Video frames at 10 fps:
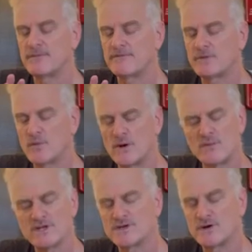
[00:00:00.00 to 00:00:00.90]
for one
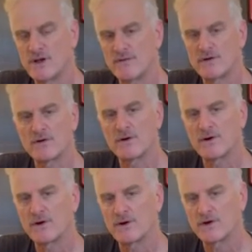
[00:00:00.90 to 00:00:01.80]
reason or another,
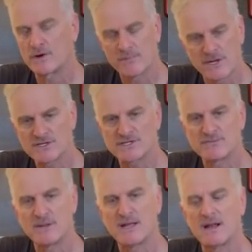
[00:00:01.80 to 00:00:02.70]
your compressor's
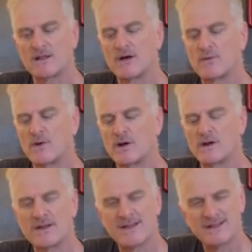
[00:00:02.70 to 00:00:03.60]
spitting out a lot of water.
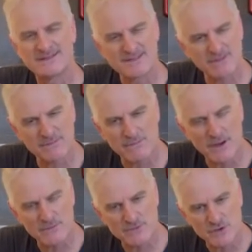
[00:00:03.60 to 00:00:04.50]
Some of the
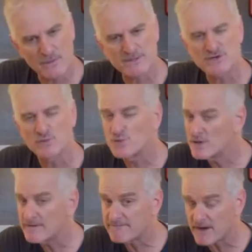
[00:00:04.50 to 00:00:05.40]
droplets are
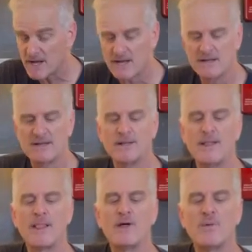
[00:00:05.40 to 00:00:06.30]
really fine.
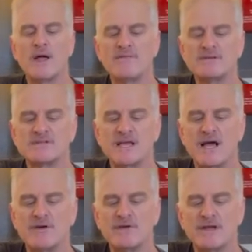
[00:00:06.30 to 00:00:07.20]
We have this guy
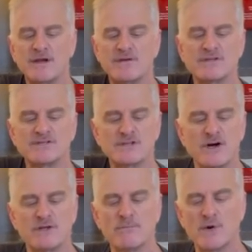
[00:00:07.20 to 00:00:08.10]
over here. This is
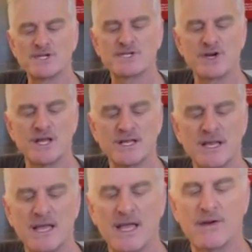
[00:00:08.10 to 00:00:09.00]
called a moisture
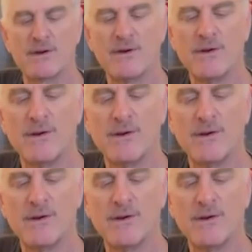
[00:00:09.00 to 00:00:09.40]
indicator.